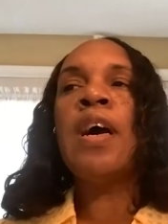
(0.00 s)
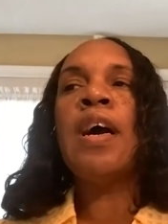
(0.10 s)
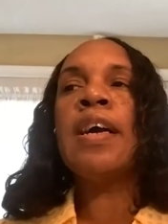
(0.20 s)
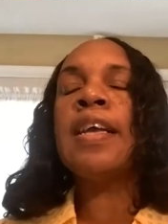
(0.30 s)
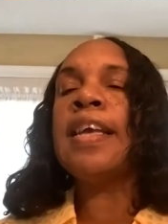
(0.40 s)

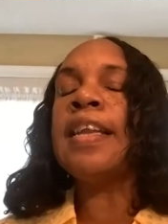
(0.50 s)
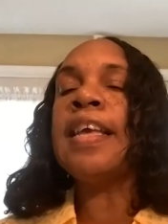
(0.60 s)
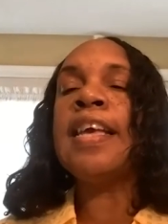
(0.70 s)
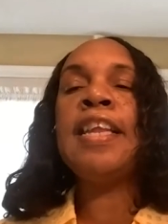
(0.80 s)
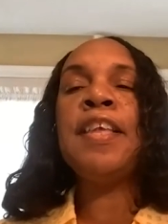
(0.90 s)
again,
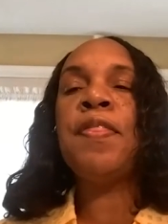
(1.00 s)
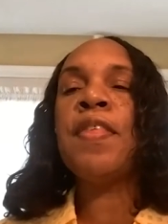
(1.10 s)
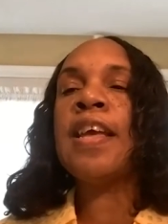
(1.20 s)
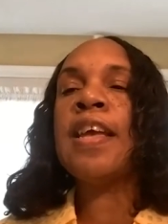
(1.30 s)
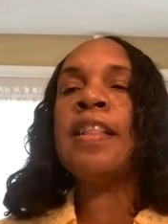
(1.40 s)

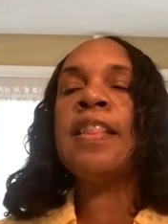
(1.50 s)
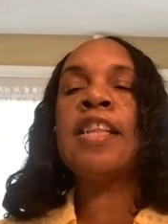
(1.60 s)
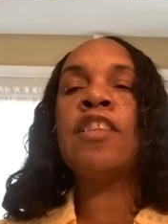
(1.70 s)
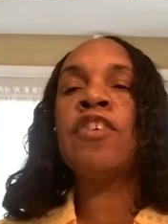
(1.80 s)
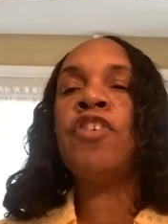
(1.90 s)
anything
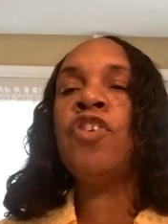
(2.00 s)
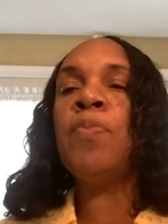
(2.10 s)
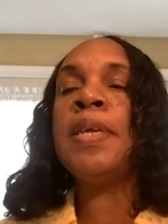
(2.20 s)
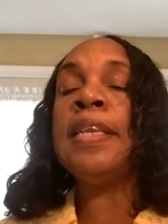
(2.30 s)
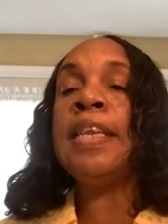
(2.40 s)
that the human